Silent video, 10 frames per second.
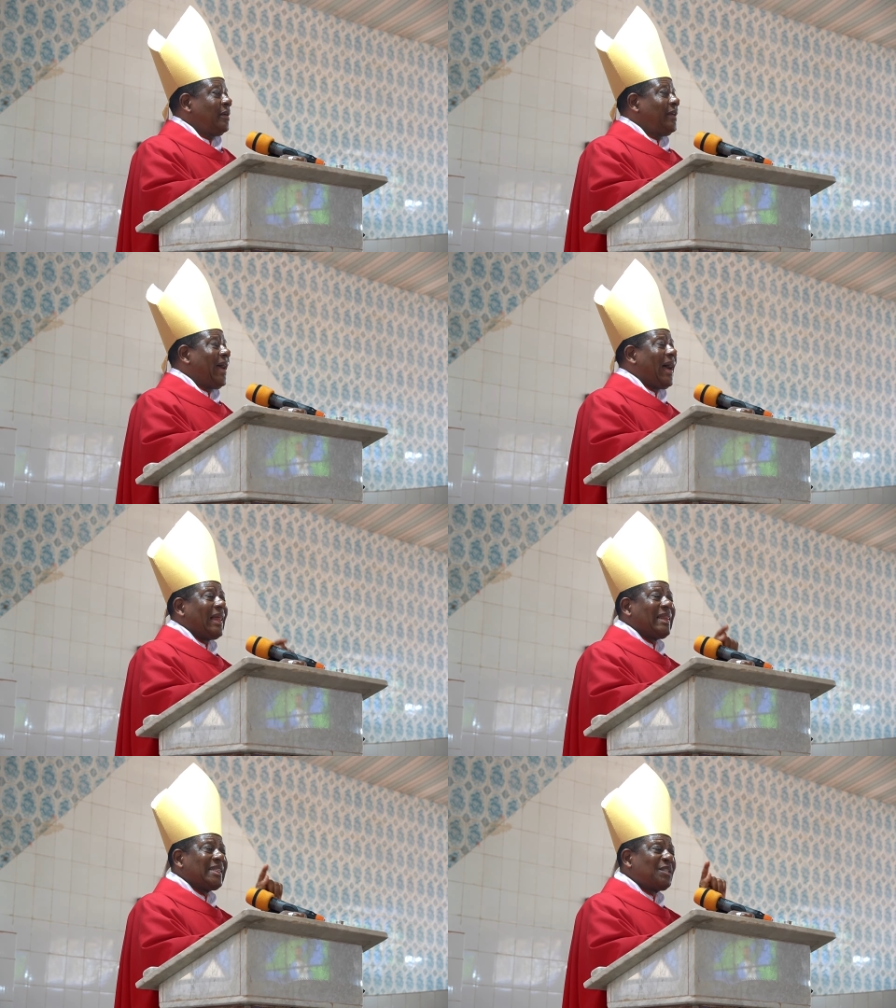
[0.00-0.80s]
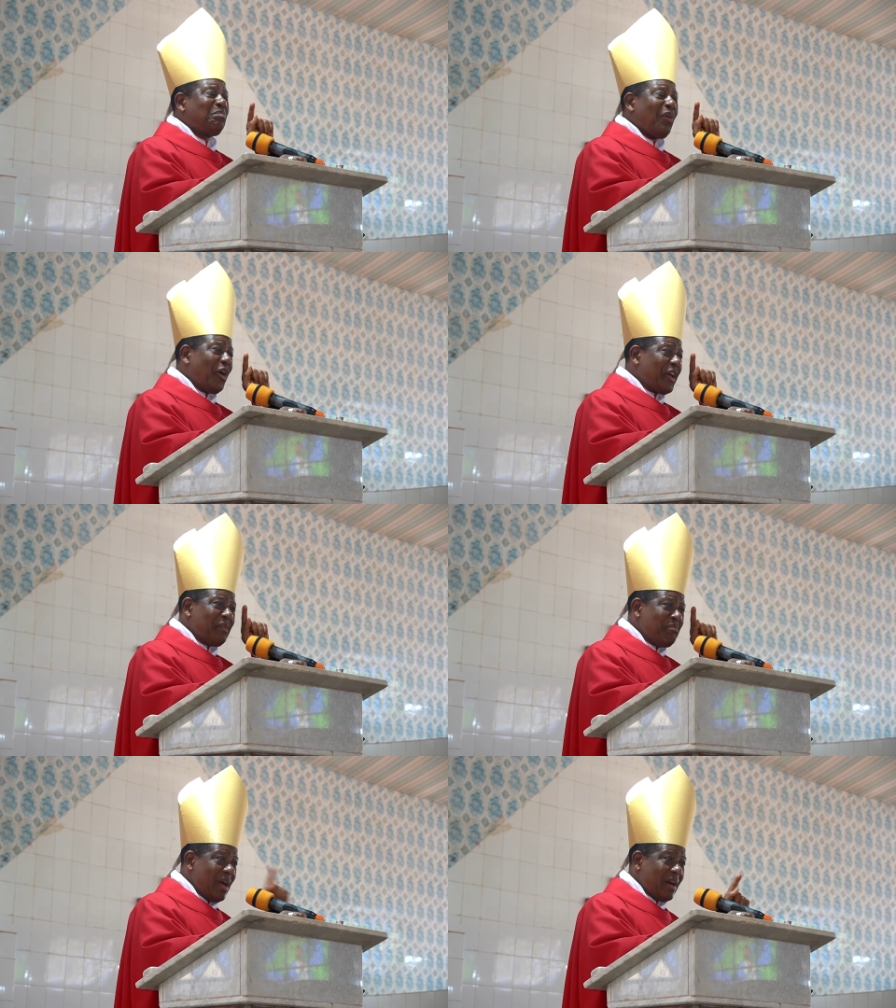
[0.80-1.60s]
Yeah, this boy,
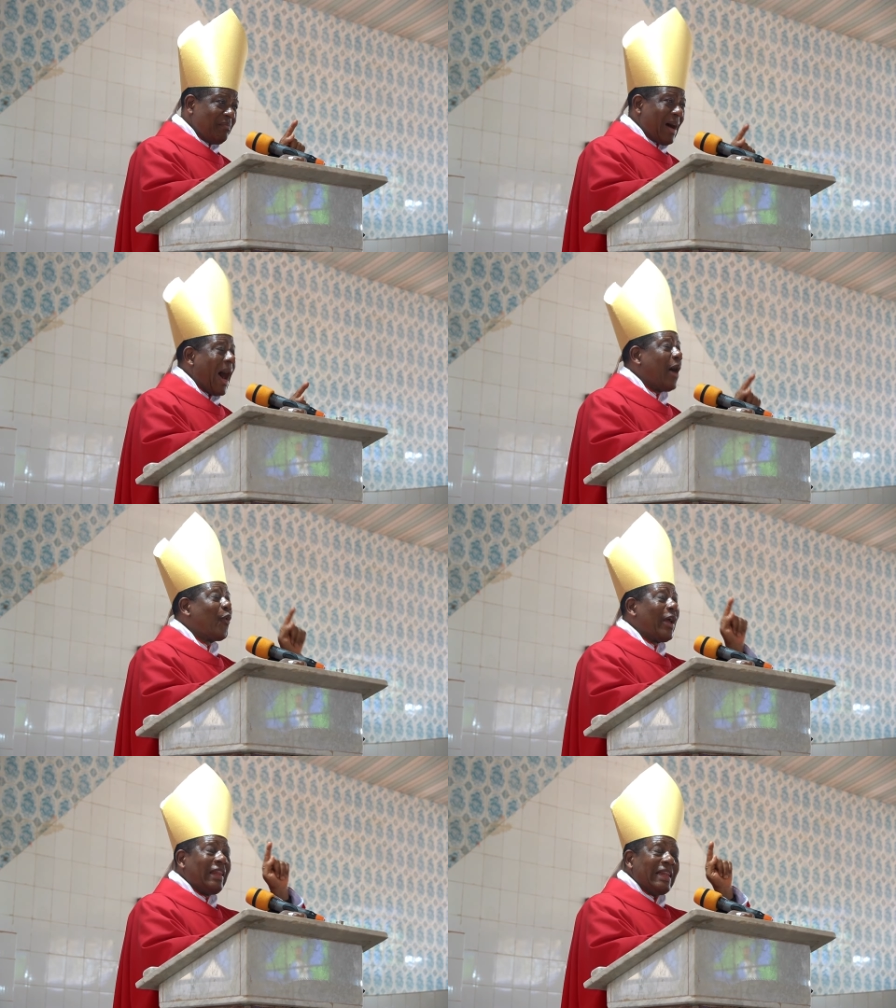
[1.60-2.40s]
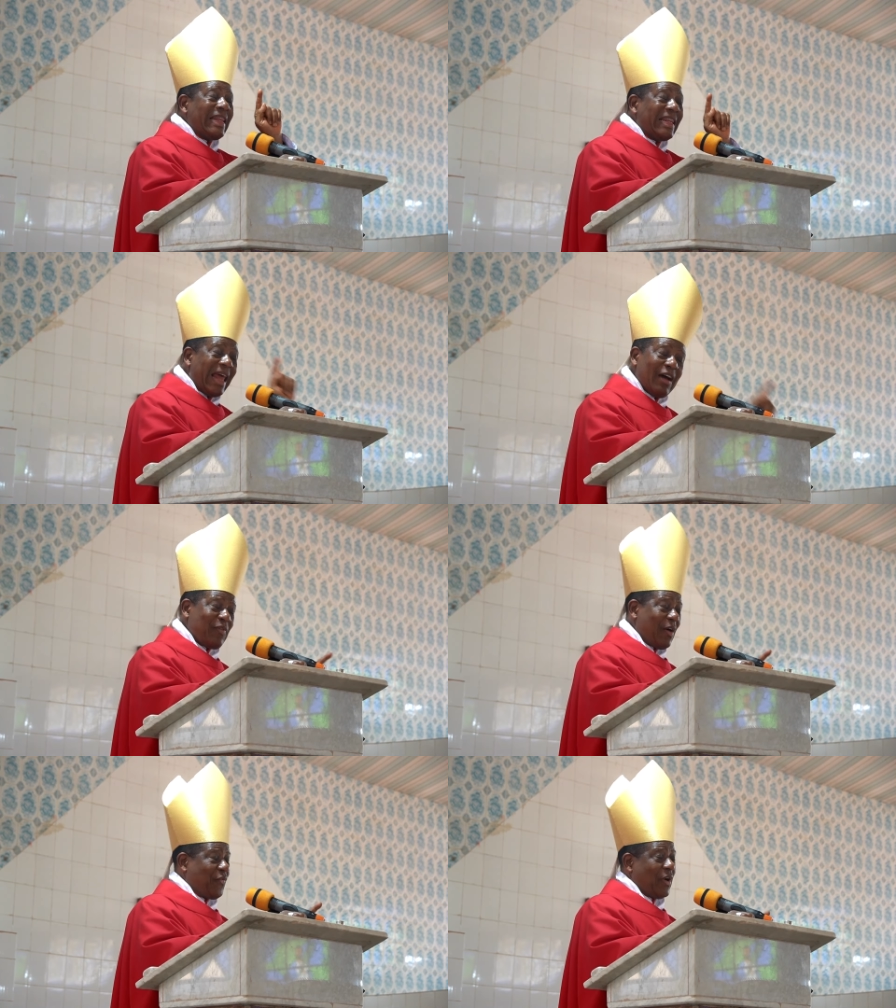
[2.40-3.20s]
he made him, I will
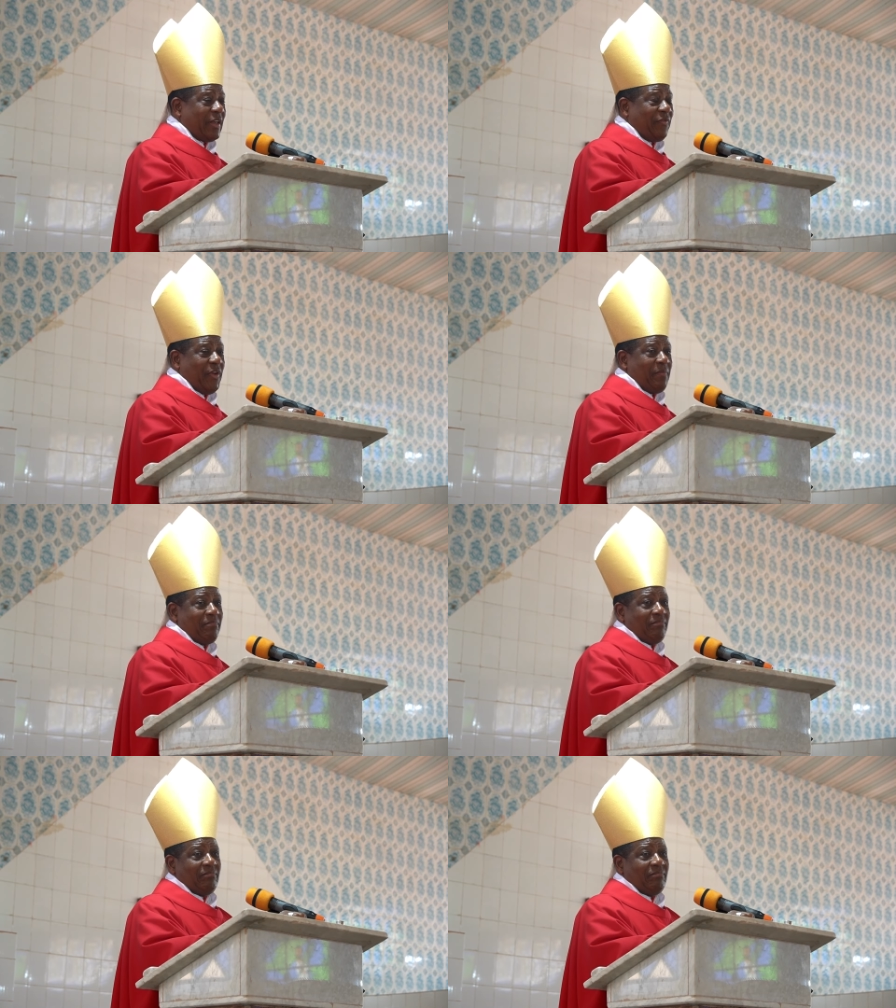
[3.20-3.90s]
never forgive him.